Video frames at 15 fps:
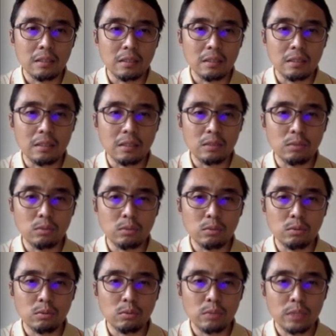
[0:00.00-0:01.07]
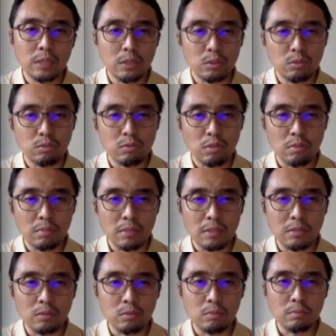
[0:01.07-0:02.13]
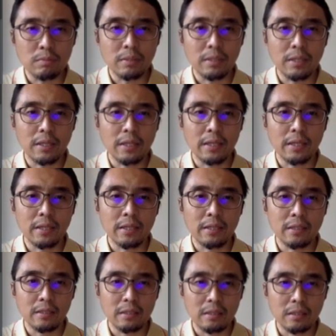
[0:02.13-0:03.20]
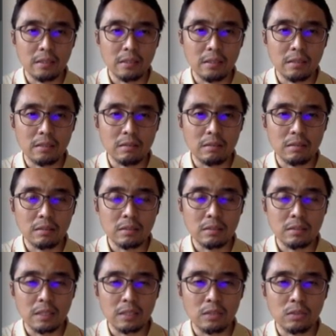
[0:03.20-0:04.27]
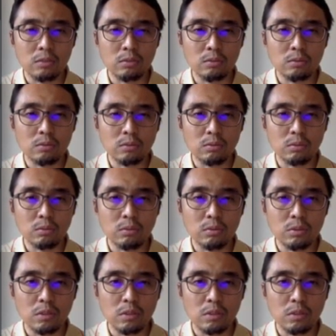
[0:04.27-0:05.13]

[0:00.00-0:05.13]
you need to form a group and start to solve